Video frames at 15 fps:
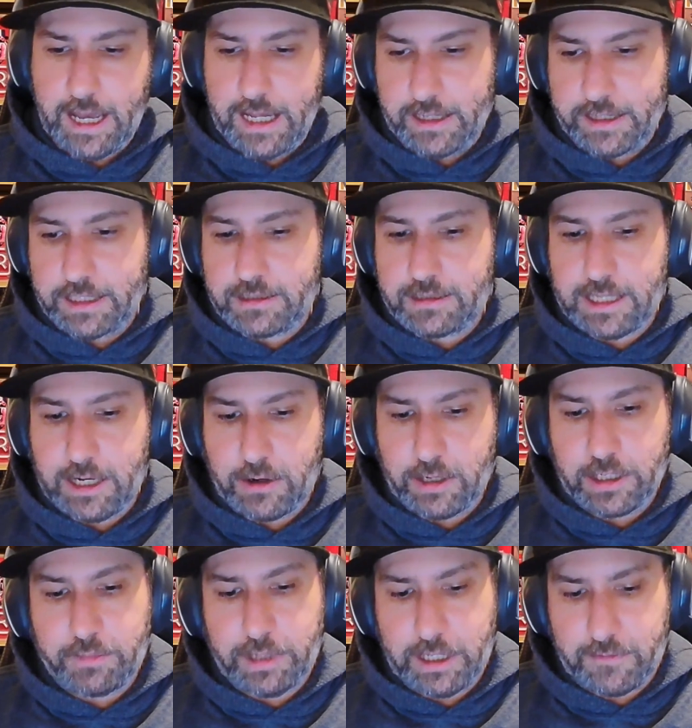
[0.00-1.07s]
And I think there are
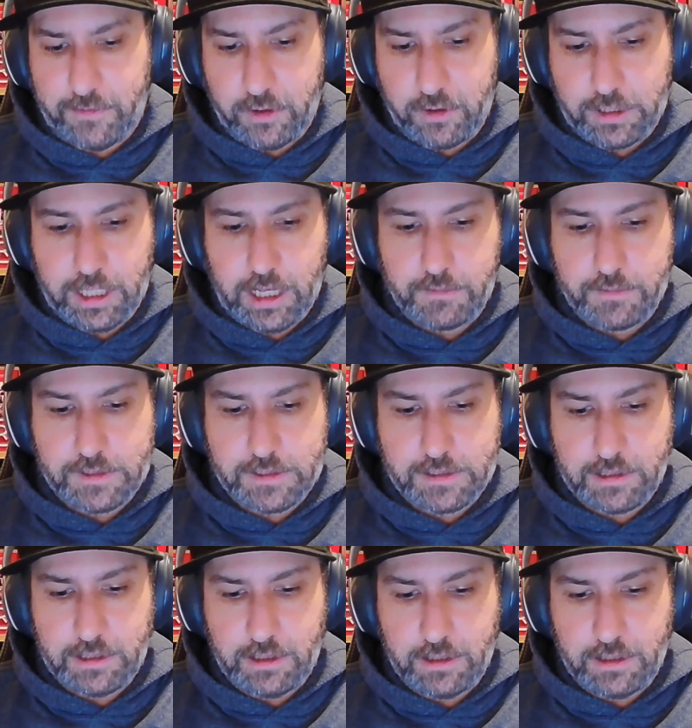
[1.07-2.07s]
going to be a few clubs.